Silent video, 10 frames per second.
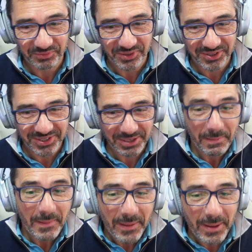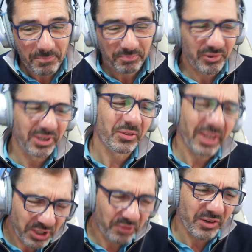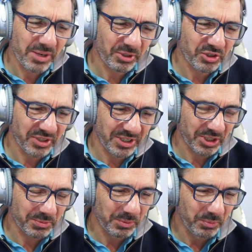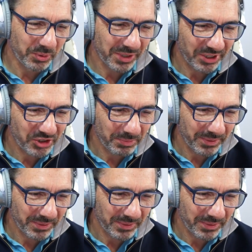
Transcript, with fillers: for the day. Um, brilliant. Thank you very much indeed, Jasper. And we'll catch up